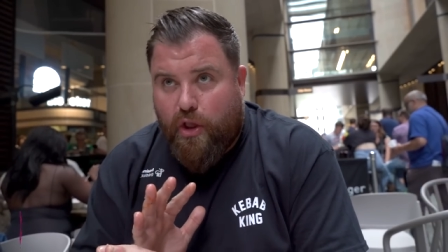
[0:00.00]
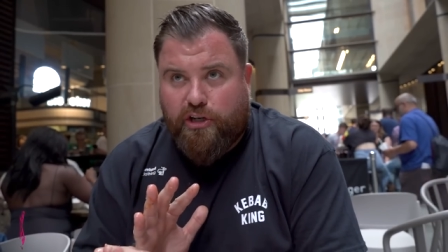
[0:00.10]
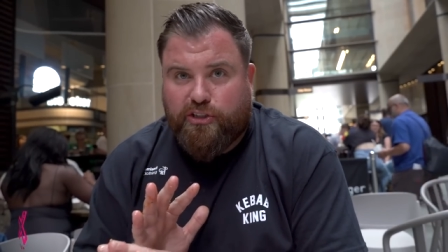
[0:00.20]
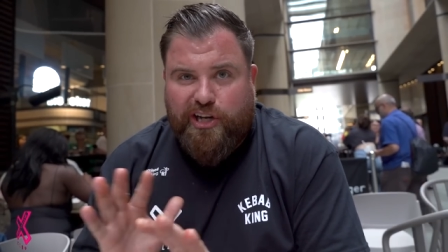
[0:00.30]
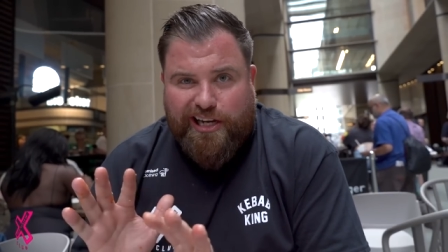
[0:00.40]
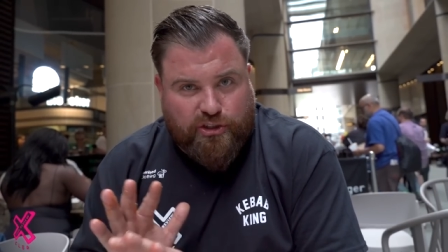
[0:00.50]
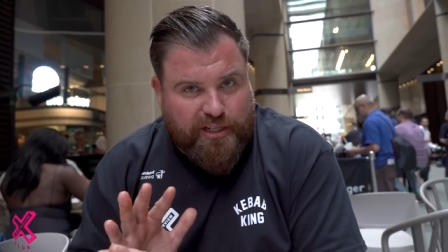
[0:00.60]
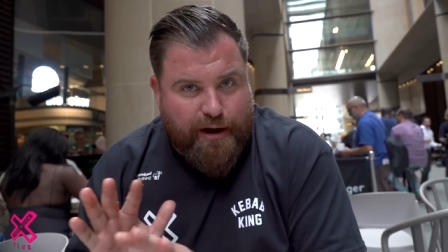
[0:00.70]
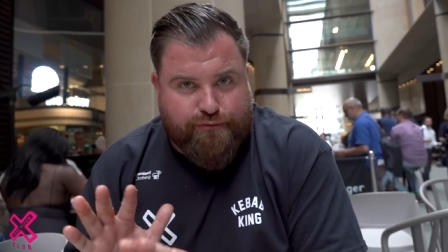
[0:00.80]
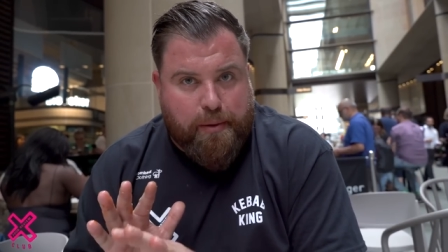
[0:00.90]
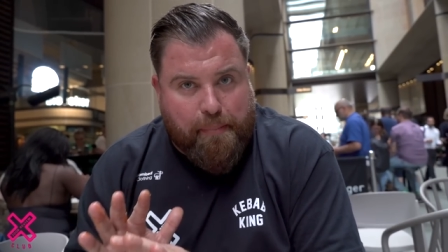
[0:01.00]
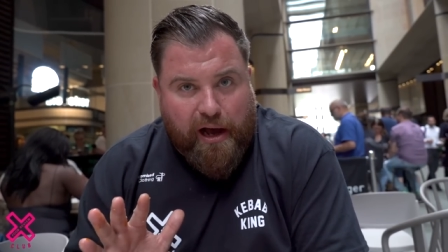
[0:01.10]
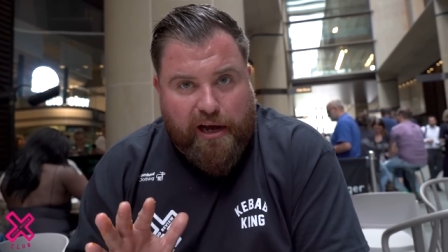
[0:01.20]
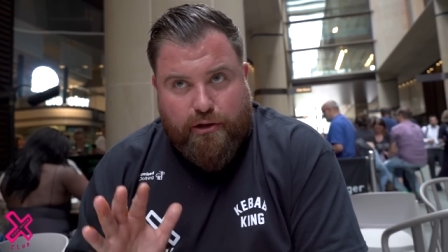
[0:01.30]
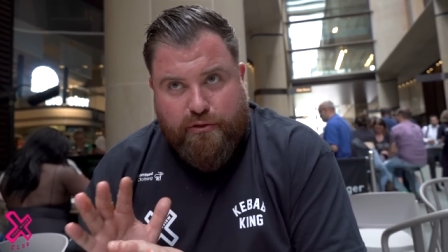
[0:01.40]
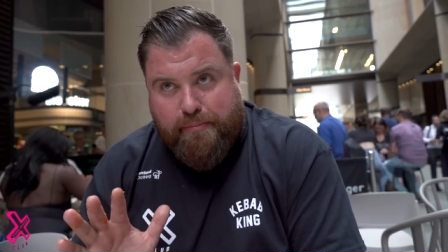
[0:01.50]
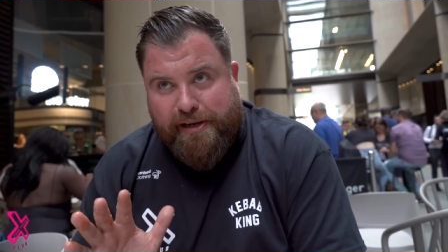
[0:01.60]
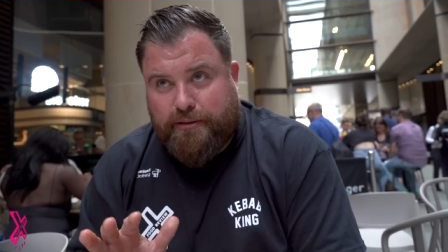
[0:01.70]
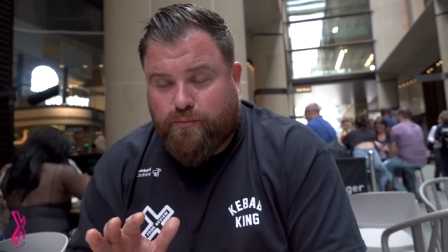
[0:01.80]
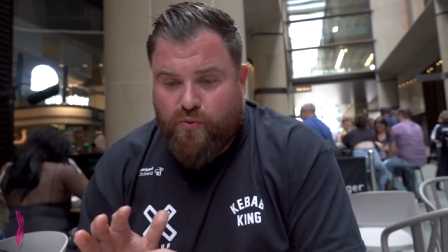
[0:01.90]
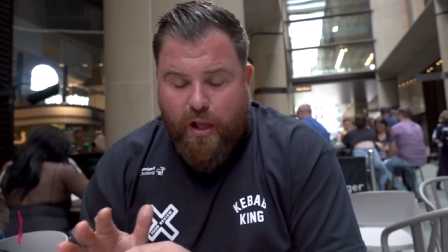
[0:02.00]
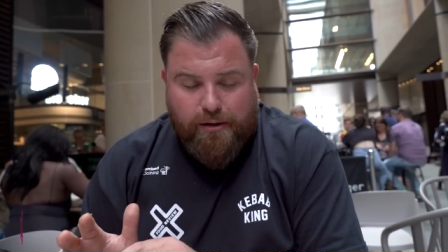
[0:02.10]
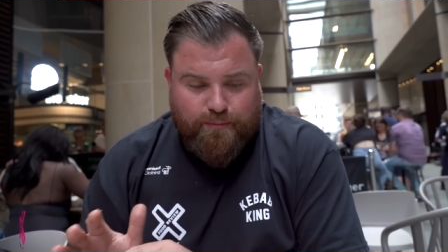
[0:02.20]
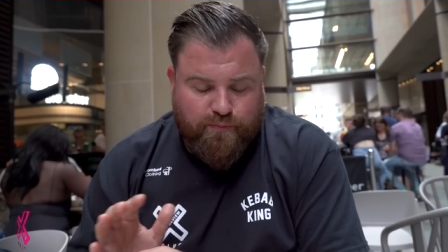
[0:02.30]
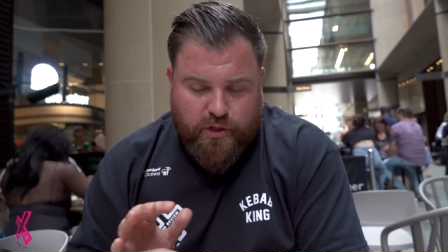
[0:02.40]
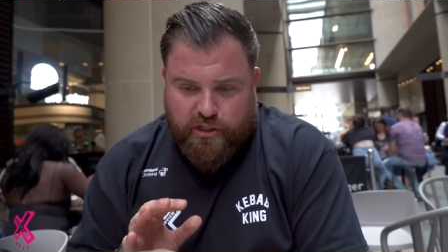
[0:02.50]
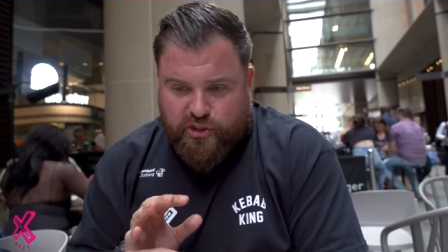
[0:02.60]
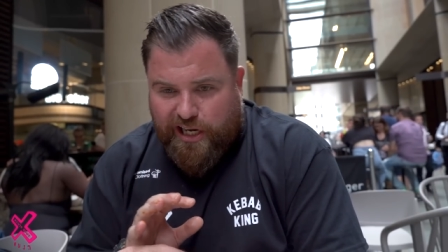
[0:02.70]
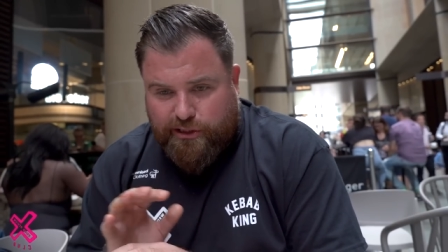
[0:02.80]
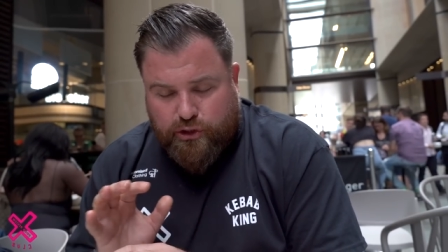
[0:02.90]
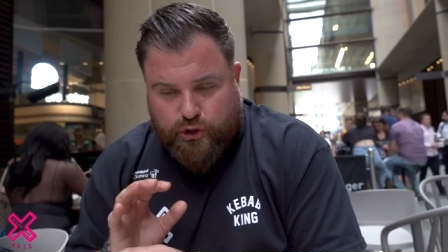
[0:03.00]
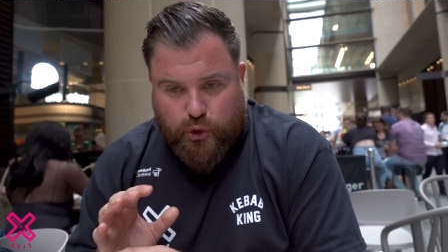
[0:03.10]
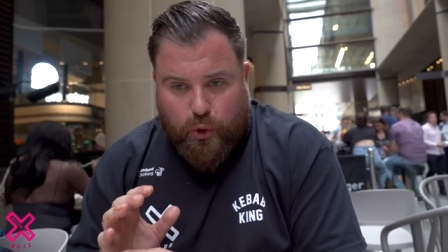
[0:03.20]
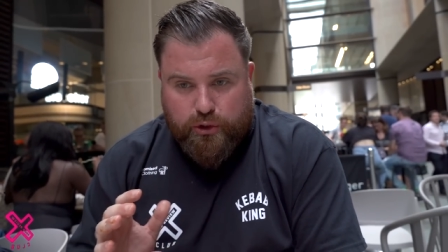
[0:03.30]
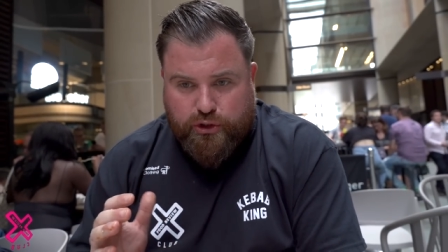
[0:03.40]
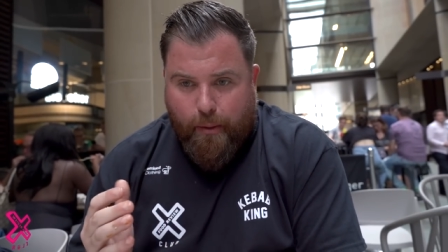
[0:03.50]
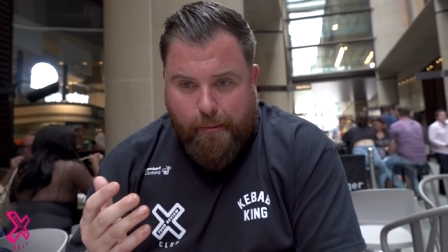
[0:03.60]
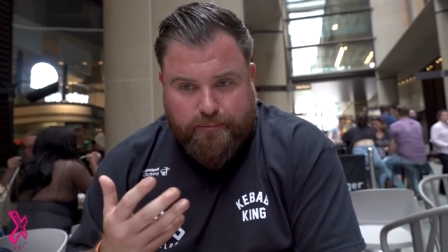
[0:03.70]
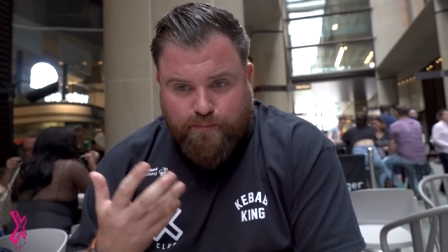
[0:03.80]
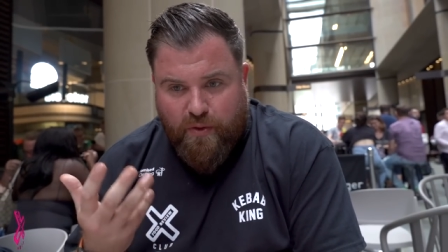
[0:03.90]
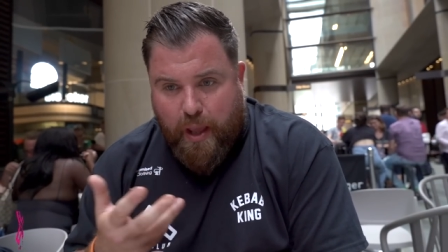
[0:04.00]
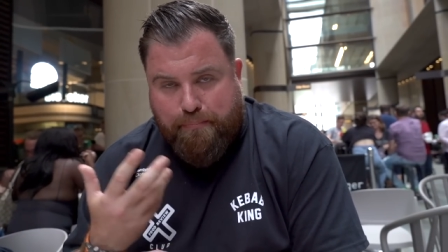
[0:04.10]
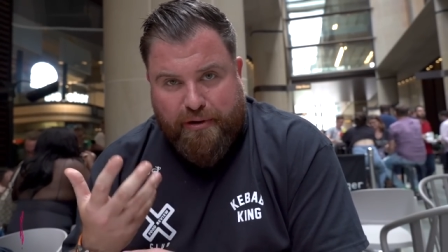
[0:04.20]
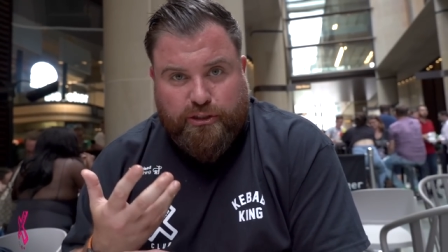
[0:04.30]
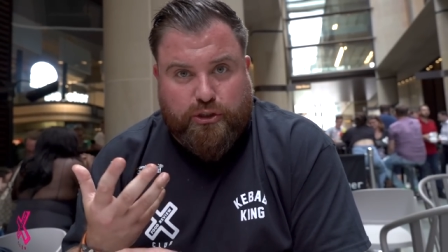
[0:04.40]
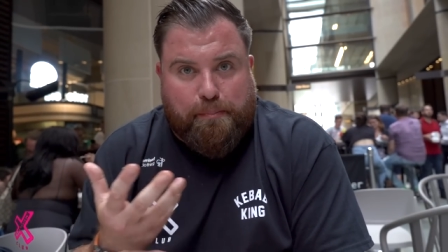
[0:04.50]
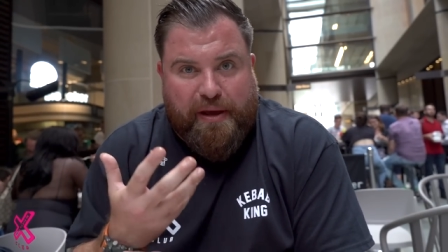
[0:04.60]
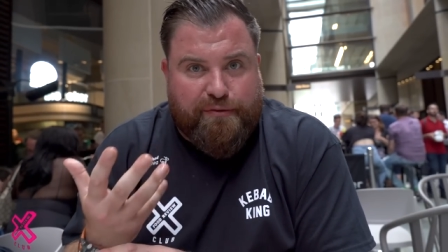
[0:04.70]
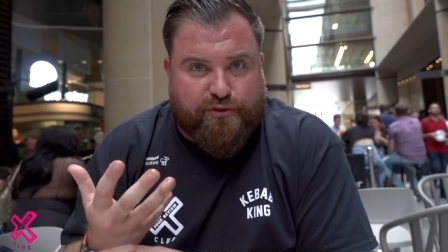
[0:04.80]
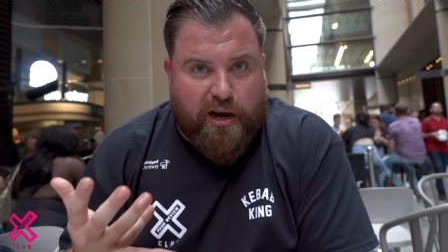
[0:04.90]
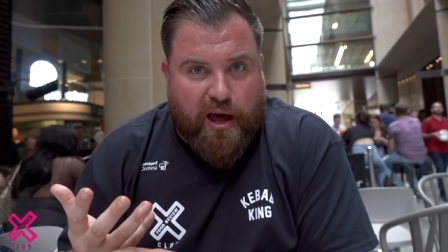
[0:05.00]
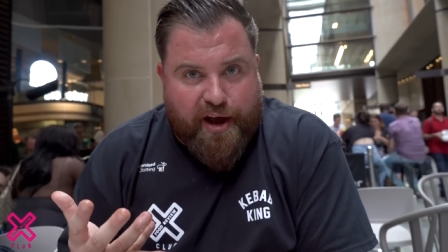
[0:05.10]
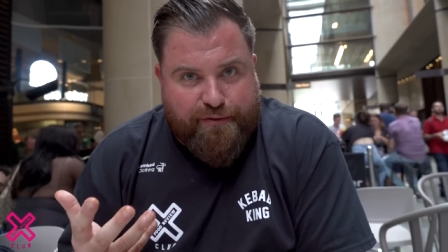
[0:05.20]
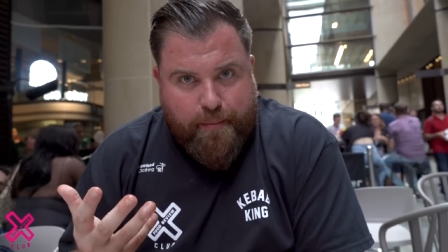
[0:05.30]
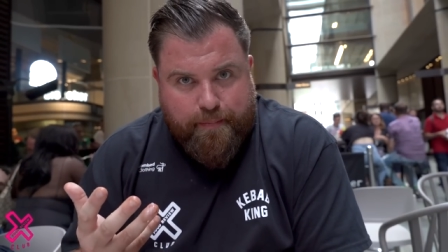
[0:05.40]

You can taste every part of the rib meat. You can taste the sauce. It brings the beef to life.